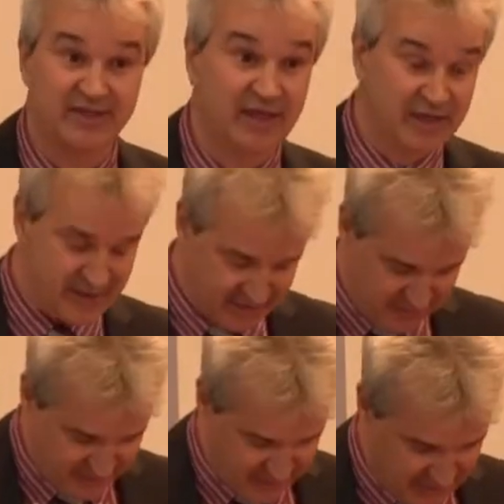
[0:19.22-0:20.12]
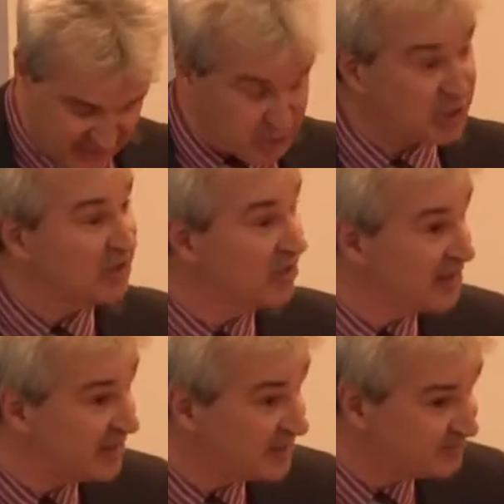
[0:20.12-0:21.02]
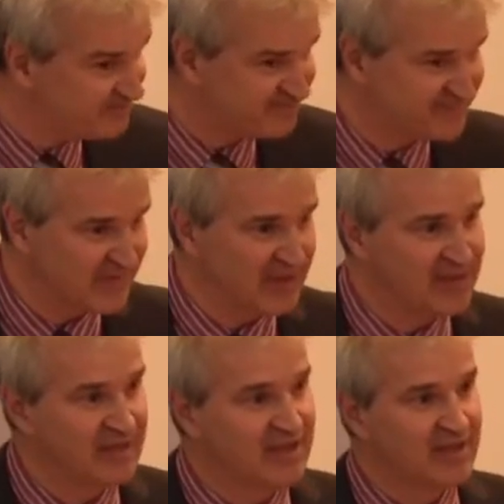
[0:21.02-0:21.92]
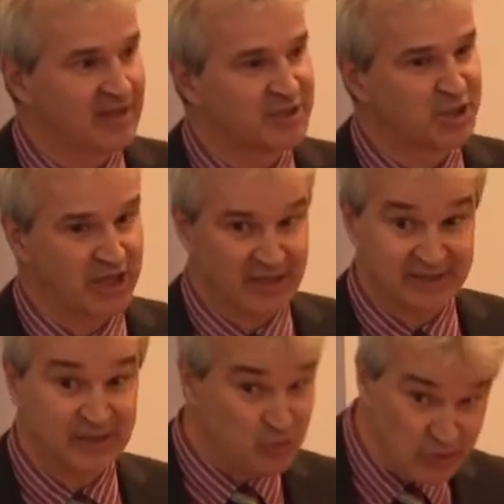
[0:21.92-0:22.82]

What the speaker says: distingués invités, chers collègues, chers